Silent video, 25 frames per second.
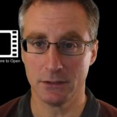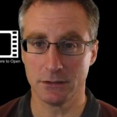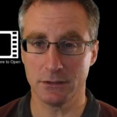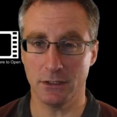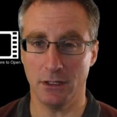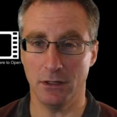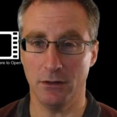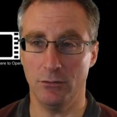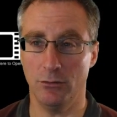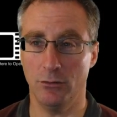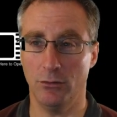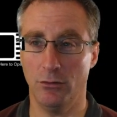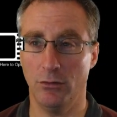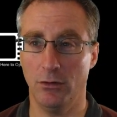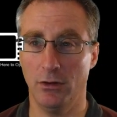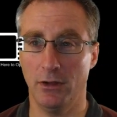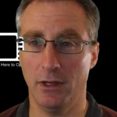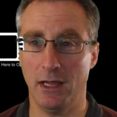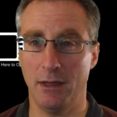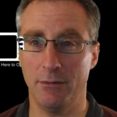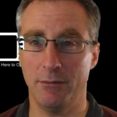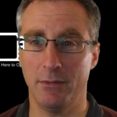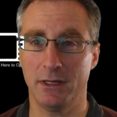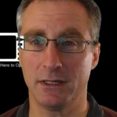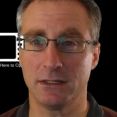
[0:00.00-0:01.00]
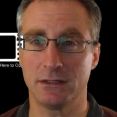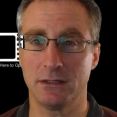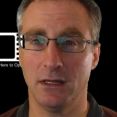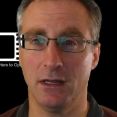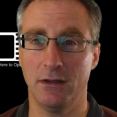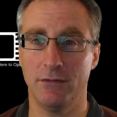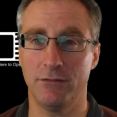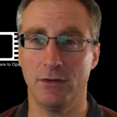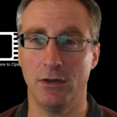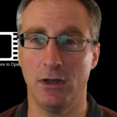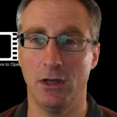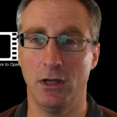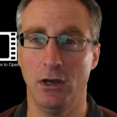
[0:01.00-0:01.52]
So all of that makes
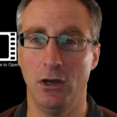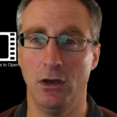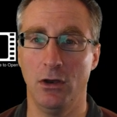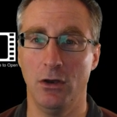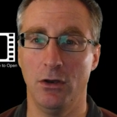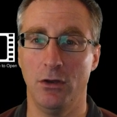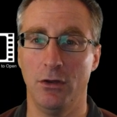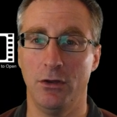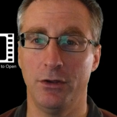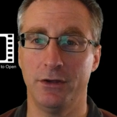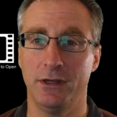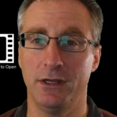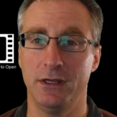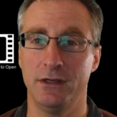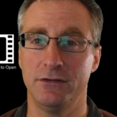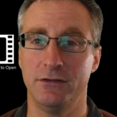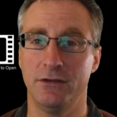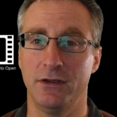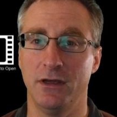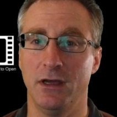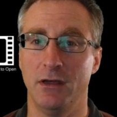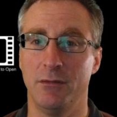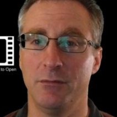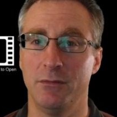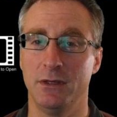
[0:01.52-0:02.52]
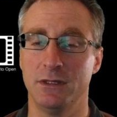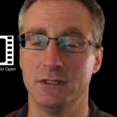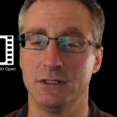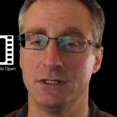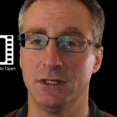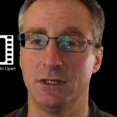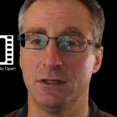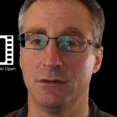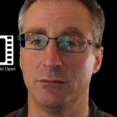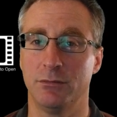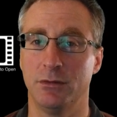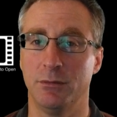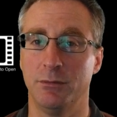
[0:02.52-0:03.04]
life a lot easier and means
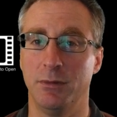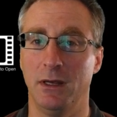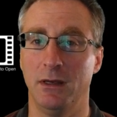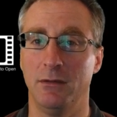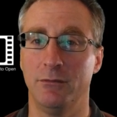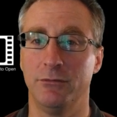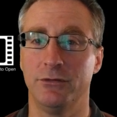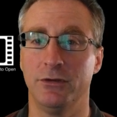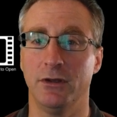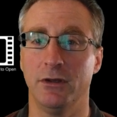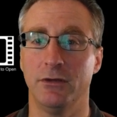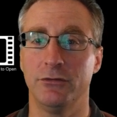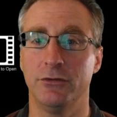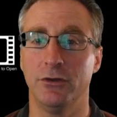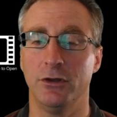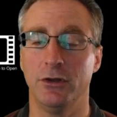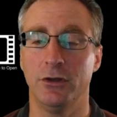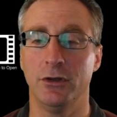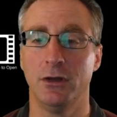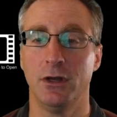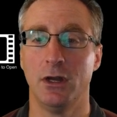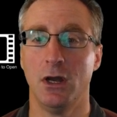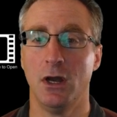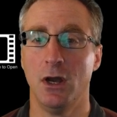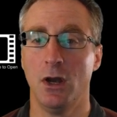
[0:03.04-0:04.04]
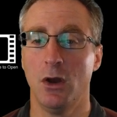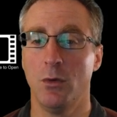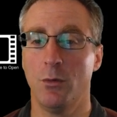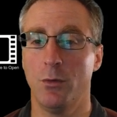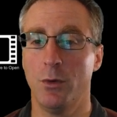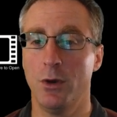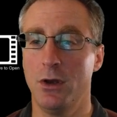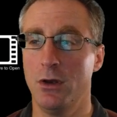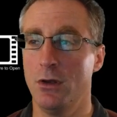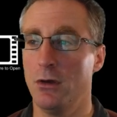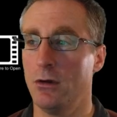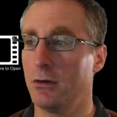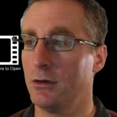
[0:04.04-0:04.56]
he can propel himself on.
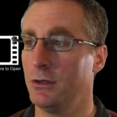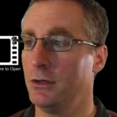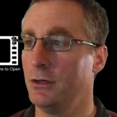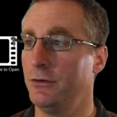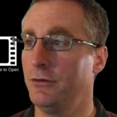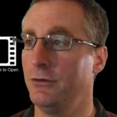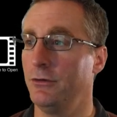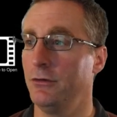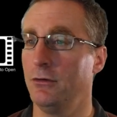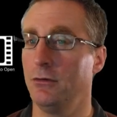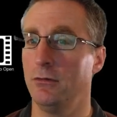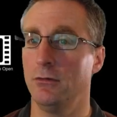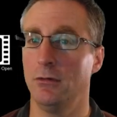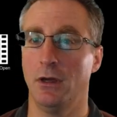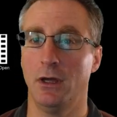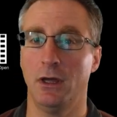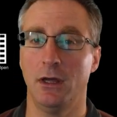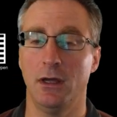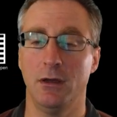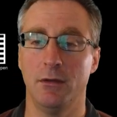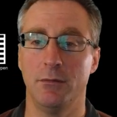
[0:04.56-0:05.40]
We're not going to do